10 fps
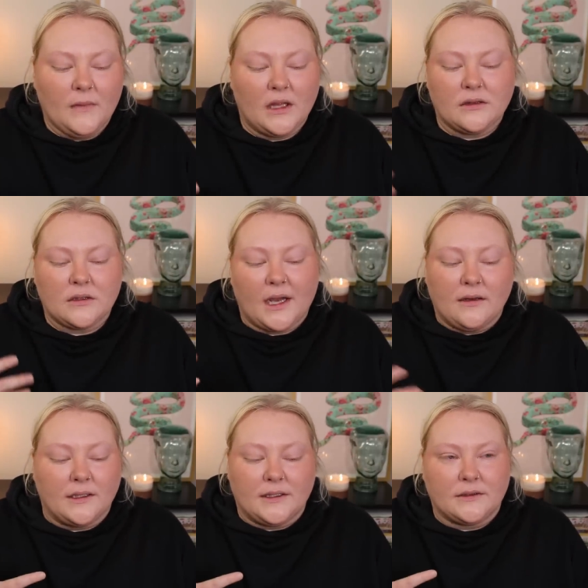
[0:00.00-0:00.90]
and kind
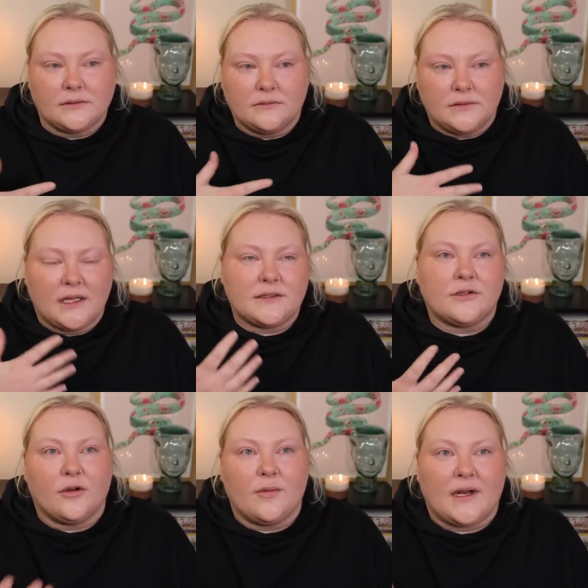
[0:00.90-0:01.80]
of like not
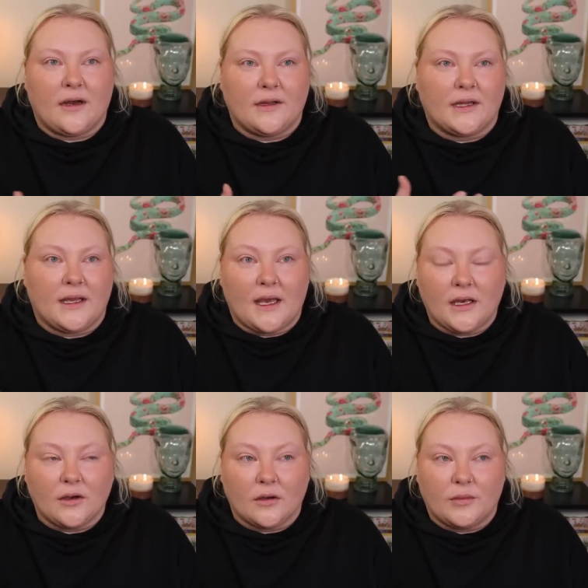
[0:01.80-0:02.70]
scream it out in like
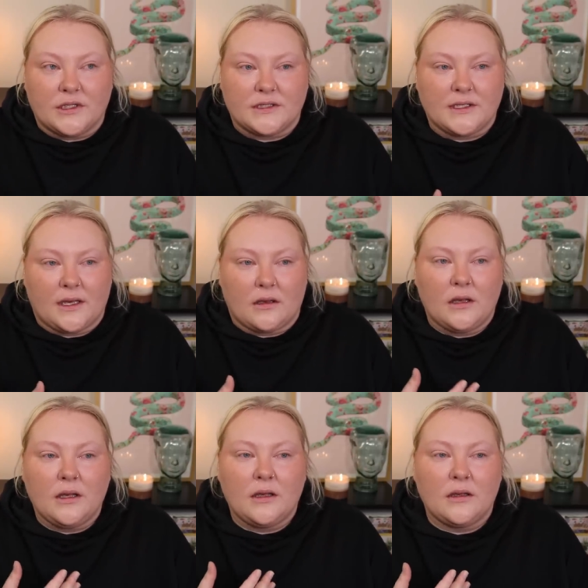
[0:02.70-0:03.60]
anger, but just like
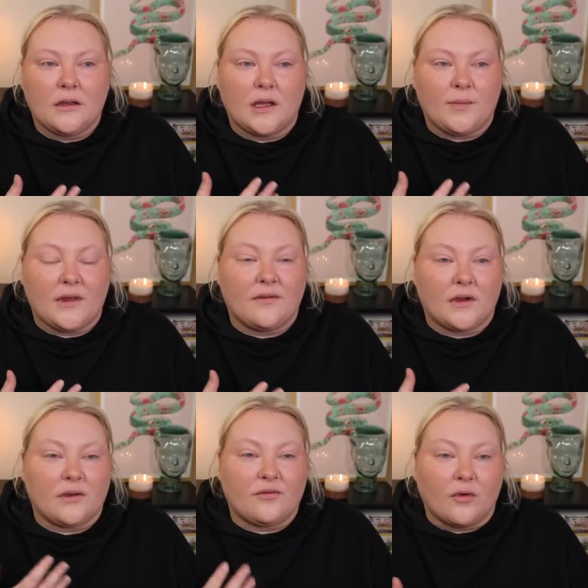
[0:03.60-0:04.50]
it be
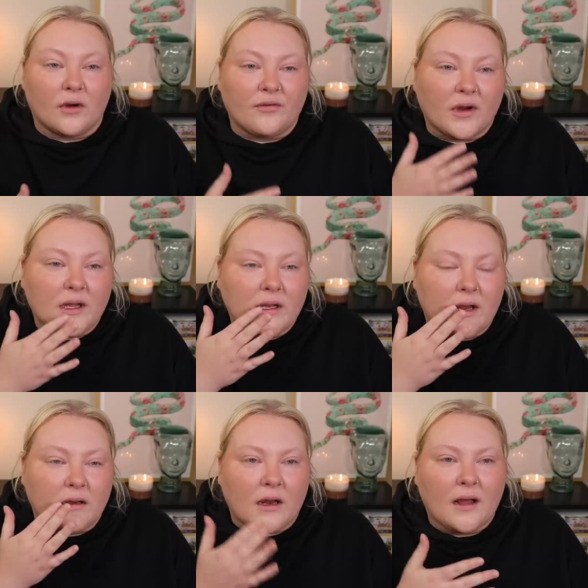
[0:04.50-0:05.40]
very forefront,
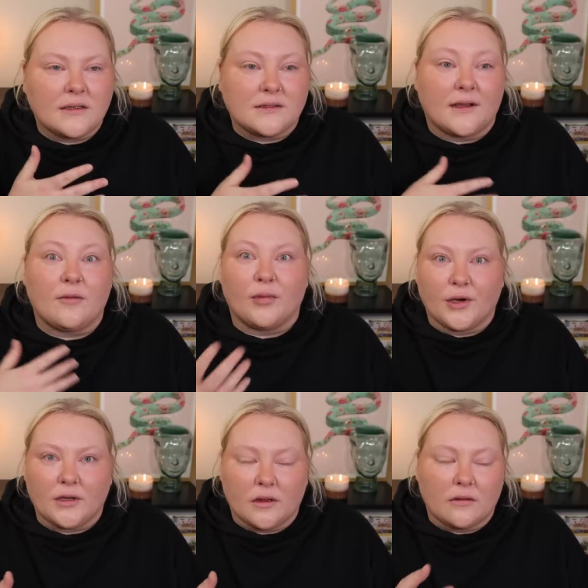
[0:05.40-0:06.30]
and not to like
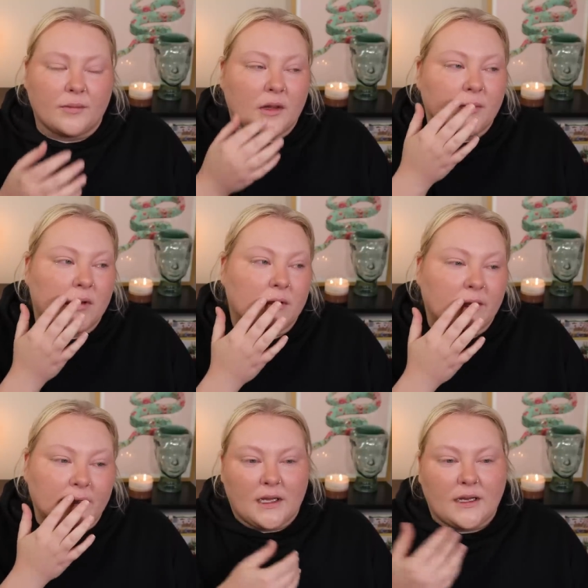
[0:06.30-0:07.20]
burden other people,
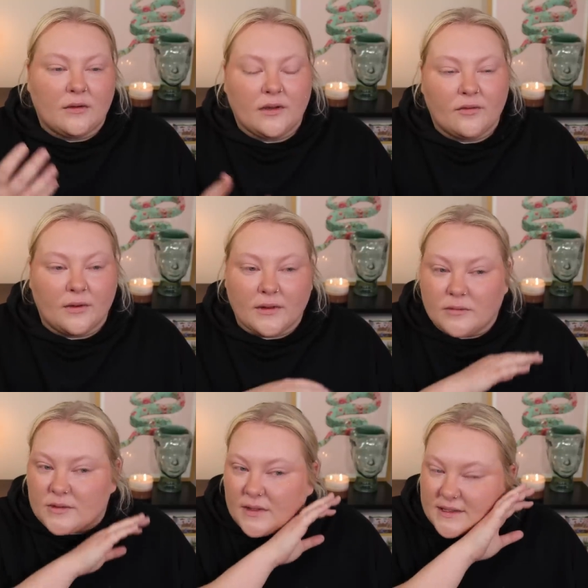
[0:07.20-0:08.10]
or I don't even want them
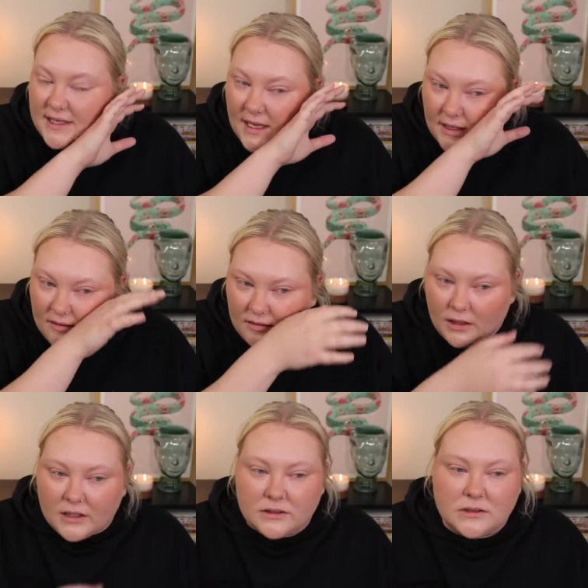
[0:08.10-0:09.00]
to be sad. I think
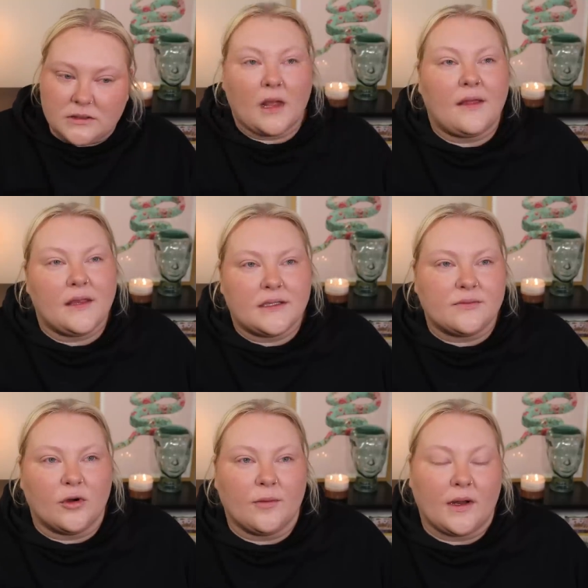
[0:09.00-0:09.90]
it's I think it's
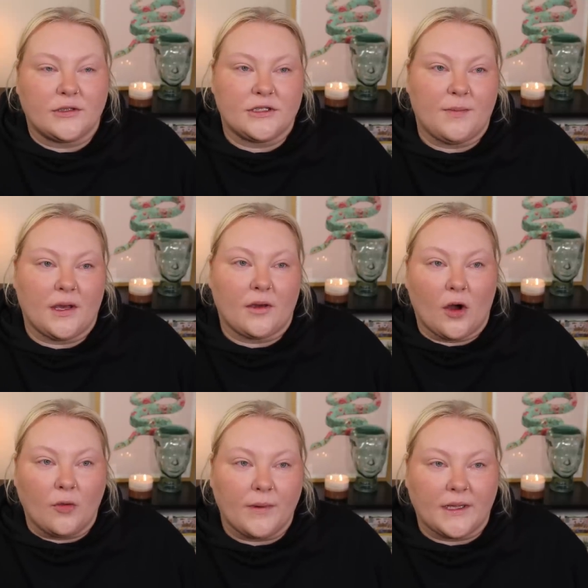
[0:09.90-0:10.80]
more about just being
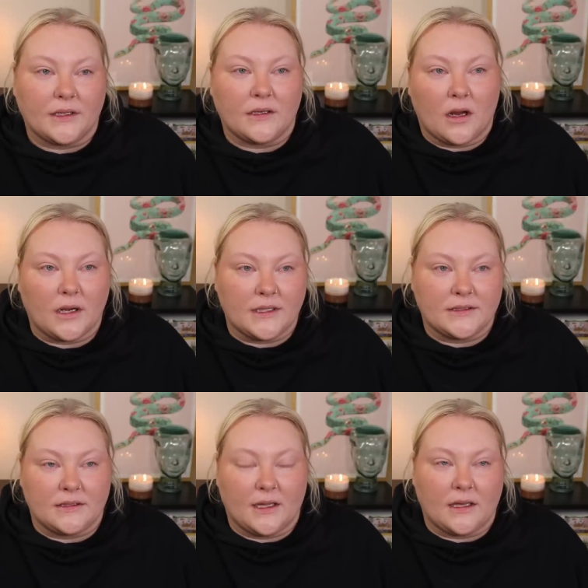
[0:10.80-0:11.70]
open and honest
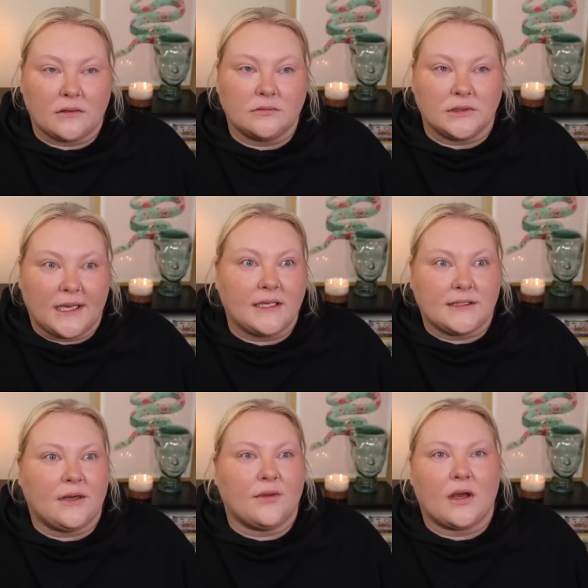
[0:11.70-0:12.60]
and like laying
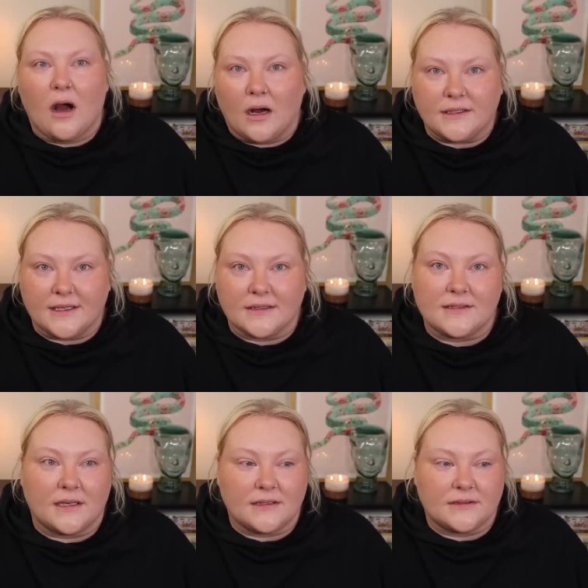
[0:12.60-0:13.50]
down the context
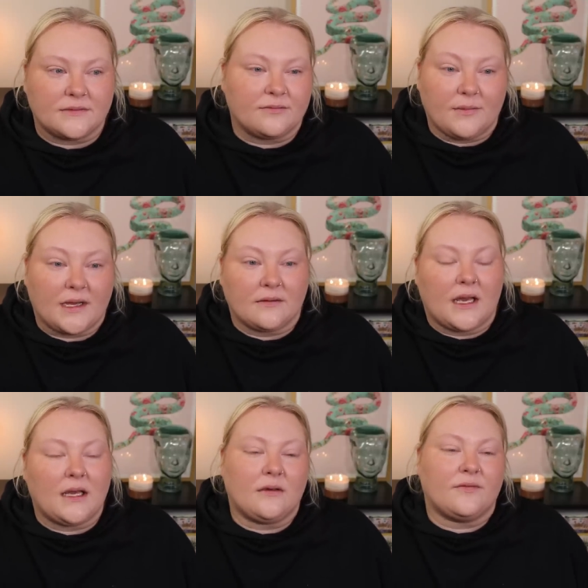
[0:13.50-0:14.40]
that is my
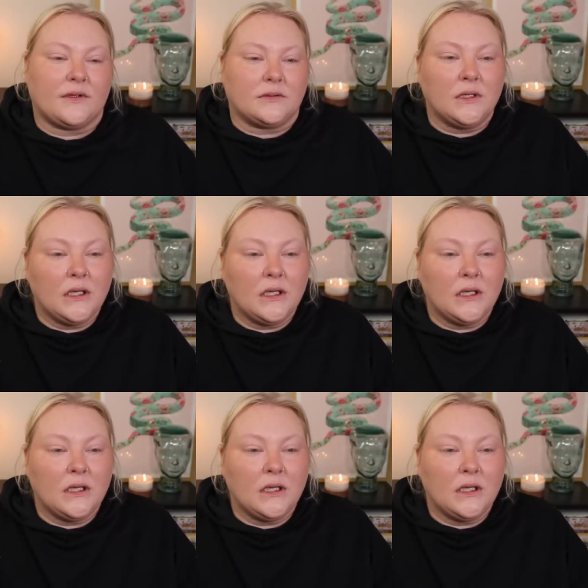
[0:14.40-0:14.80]
life, and